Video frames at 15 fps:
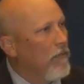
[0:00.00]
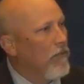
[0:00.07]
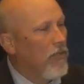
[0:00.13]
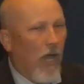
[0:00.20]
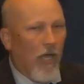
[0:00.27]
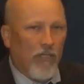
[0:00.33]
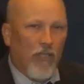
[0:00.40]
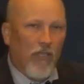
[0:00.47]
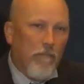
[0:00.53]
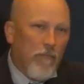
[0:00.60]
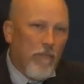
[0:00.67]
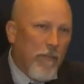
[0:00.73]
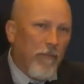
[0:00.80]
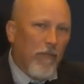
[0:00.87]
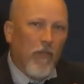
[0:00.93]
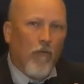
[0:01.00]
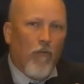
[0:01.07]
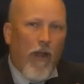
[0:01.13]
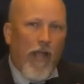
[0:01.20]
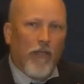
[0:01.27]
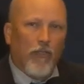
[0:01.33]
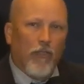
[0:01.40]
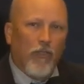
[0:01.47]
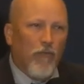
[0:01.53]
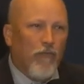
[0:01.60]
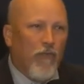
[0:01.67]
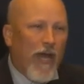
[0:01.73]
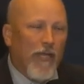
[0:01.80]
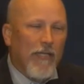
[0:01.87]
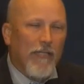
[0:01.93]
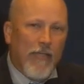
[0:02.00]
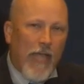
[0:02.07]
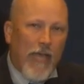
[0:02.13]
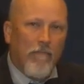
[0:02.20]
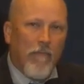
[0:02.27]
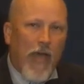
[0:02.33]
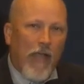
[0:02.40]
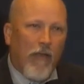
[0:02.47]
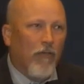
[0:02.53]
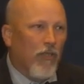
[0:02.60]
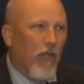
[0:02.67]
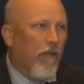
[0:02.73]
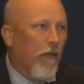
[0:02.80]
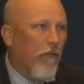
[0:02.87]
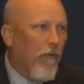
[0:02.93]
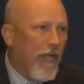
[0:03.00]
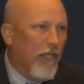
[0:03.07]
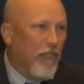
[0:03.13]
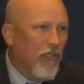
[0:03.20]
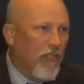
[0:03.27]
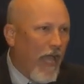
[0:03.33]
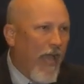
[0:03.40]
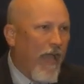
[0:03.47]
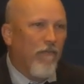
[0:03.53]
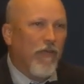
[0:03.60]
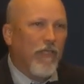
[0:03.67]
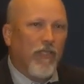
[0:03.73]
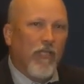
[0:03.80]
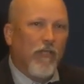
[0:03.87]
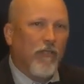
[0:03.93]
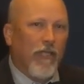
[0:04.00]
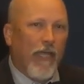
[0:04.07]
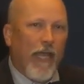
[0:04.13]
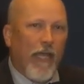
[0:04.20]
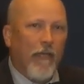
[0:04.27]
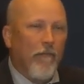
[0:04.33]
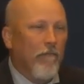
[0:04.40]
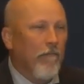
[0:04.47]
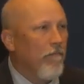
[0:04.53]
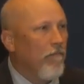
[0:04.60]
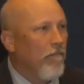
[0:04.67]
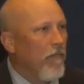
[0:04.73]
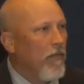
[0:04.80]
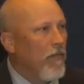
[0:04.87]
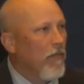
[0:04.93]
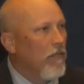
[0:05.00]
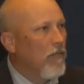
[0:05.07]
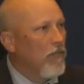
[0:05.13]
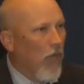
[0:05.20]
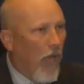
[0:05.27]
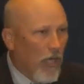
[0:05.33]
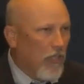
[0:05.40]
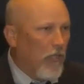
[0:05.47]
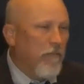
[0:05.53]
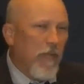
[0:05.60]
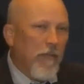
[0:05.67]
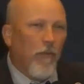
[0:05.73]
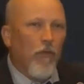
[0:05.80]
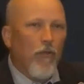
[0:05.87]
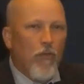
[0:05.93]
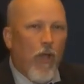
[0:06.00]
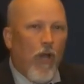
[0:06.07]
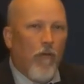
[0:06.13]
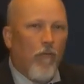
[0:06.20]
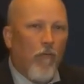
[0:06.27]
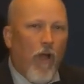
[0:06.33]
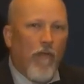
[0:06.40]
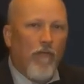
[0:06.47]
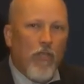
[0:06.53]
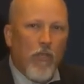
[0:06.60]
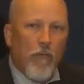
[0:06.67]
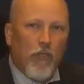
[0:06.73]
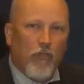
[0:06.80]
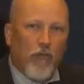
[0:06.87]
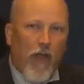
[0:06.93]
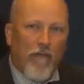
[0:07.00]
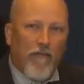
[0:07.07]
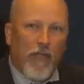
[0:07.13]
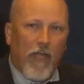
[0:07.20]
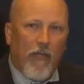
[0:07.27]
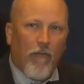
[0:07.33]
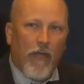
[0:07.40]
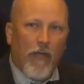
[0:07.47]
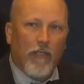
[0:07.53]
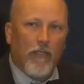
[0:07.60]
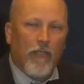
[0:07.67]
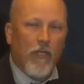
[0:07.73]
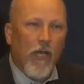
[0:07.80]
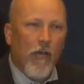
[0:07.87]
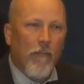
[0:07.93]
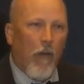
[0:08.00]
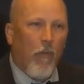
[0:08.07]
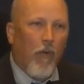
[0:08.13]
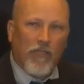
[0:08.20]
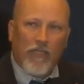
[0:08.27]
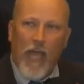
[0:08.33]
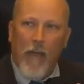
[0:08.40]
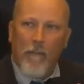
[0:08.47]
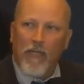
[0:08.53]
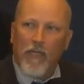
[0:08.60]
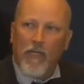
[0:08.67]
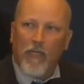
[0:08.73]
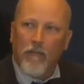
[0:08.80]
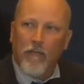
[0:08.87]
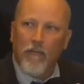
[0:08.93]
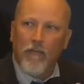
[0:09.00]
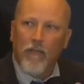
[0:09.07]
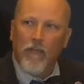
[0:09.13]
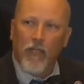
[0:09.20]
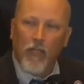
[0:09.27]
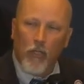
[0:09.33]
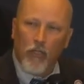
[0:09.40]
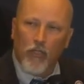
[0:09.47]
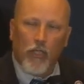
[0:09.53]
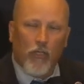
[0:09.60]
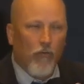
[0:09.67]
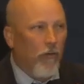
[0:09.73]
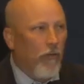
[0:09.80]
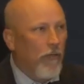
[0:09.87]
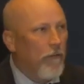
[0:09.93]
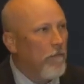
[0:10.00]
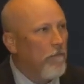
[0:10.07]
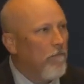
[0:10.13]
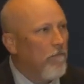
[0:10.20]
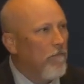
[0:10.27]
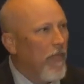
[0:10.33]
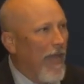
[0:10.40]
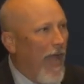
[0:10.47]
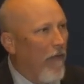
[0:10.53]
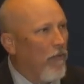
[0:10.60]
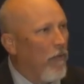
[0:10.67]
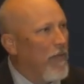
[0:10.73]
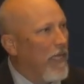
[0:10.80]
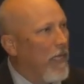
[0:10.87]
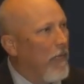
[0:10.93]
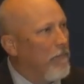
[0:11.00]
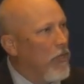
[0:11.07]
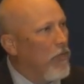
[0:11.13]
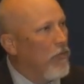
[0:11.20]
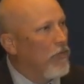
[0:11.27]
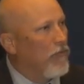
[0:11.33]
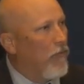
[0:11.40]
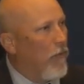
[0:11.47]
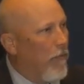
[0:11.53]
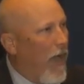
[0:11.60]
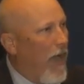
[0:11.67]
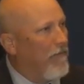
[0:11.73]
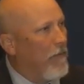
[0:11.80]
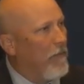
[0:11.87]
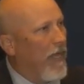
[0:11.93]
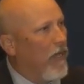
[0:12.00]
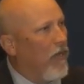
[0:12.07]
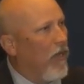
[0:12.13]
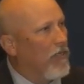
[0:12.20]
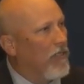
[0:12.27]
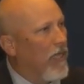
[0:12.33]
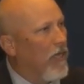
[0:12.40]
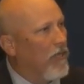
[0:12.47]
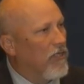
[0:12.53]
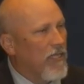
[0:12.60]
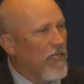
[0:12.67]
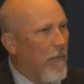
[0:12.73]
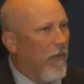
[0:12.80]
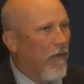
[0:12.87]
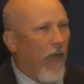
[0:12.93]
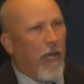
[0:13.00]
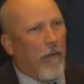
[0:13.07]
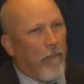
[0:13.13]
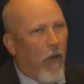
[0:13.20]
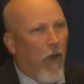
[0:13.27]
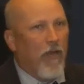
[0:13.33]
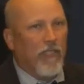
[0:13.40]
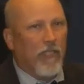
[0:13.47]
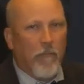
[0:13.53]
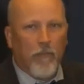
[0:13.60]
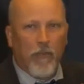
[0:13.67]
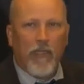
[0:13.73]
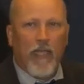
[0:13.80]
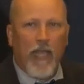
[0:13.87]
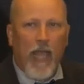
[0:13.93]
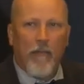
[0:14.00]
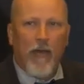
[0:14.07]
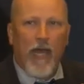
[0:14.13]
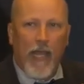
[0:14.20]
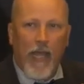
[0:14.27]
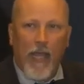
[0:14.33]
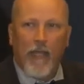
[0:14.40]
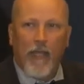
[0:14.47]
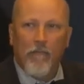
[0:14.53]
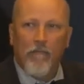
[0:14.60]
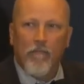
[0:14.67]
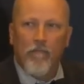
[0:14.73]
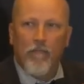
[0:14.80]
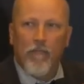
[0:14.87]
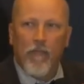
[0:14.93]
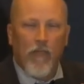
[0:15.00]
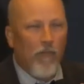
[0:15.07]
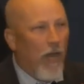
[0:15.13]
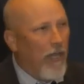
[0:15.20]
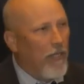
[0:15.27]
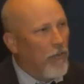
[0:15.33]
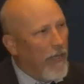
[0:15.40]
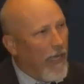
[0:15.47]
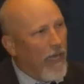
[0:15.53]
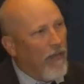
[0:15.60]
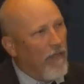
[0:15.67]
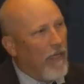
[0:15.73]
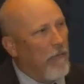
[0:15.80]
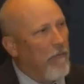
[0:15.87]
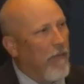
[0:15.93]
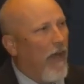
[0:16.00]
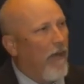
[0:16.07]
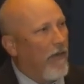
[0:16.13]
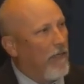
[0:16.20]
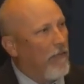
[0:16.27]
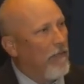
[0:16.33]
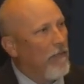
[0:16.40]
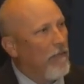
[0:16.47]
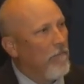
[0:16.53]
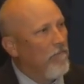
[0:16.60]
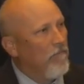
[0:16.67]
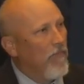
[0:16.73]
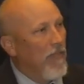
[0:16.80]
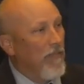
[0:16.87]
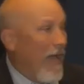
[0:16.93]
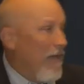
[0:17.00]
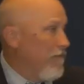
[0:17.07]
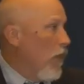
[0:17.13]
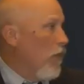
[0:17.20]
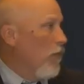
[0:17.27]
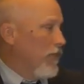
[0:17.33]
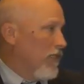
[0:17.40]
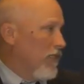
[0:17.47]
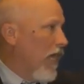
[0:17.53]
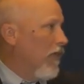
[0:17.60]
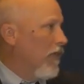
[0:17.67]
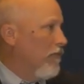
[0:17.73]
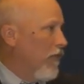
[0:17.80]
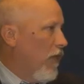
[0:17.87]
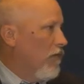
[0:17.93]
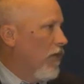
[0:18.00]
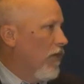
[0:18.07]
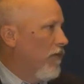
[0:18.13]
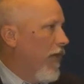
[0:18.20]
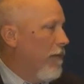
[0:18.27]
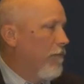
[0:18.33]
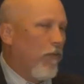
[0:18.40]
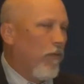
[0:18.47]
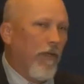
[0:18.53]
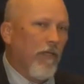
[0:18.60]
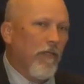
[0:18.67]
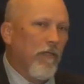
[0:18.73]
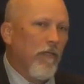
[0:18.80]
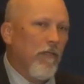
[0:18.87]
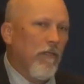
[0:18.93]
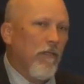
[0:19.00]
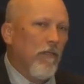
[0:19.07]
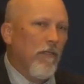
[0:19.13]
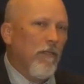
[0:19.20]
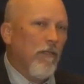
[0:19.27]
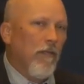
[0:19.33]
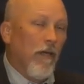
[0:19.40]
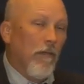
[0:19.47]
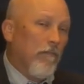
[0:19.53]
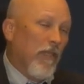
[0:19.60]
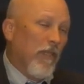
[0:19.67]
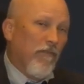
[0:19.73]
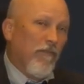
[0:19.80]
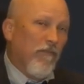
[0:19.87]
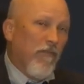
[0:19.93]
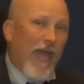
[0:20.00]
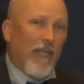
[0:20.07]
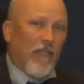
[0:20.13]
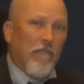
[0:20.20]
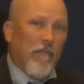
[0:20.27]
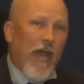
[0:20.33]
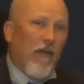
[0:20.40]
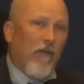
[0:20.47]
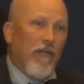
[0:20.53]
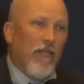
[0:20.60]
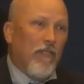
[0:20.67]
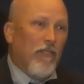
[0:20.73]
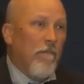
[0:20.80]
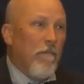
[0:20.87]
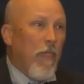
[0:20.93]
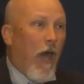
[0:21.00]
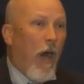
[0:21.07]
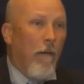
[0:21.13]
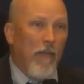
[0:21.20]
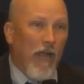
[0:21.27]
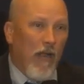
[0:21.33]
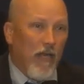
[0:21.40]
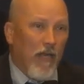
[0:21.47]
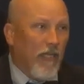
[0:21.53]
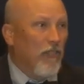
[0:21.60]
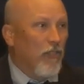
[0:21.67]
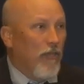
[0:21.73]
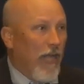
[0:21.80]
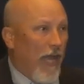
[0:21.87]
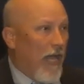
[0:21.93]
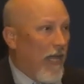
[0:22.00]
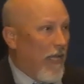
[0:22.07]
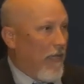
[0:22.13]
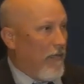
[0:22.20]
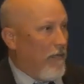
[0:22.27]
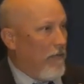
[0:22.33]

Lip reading: Talk to the people and the ranchers who find dead migrants on their ranches every single day. Talk to the people who run the human trafficking rings about what's happening to little children and how they're being abused for profit by cartels. And the Democratic Party is completely MIA, and they're not doing anything about it. And that vote was a telling vote on that point. But the fact of the matter is, Americans are dying.